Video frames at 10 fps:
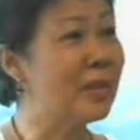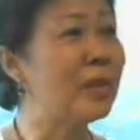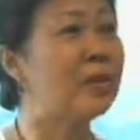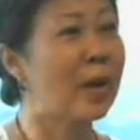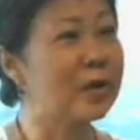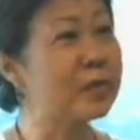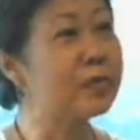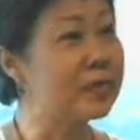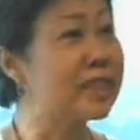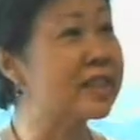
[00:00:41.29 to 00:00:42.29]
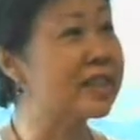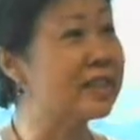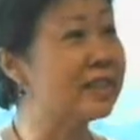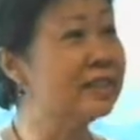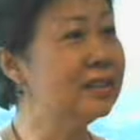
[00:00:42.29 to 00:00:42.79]
What do I do first,
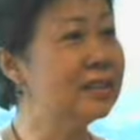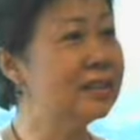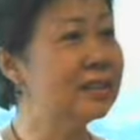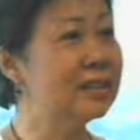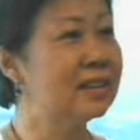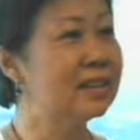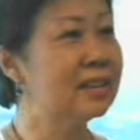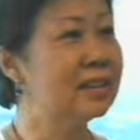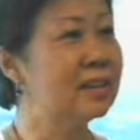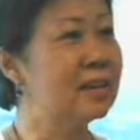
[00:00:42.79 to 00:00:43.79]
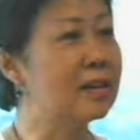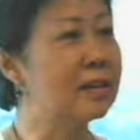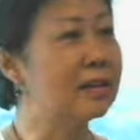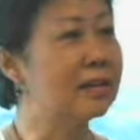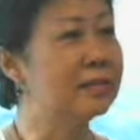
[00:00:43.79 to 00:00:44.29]
you
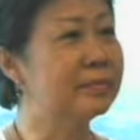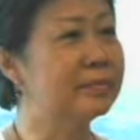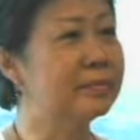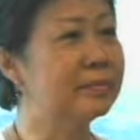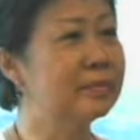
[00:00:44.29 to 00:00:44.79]
know?